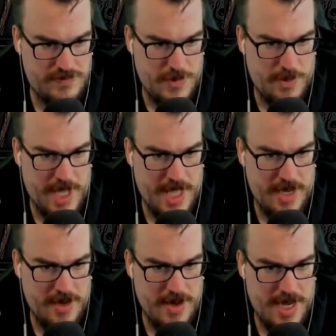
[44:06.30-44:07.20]
What we got
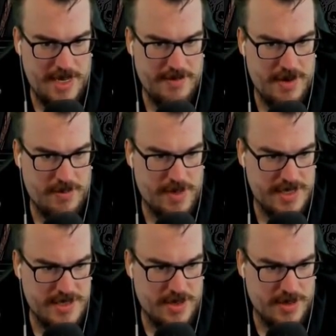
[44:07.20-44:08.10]
here? I don't even know. What
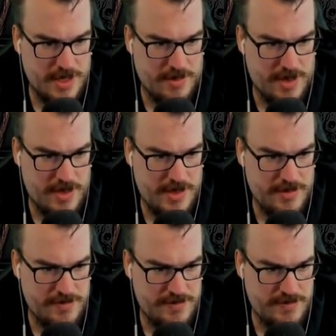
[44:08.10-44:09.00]
does the holy water
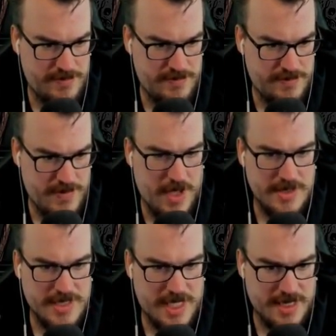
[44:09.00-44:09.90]
do? Oh,
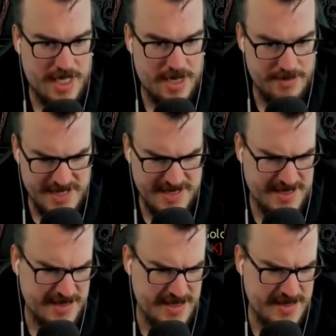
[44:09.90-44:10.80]
it's like a lot of
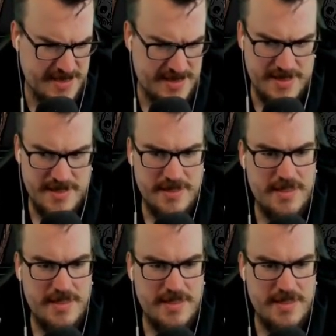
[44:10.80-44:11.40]
resistances.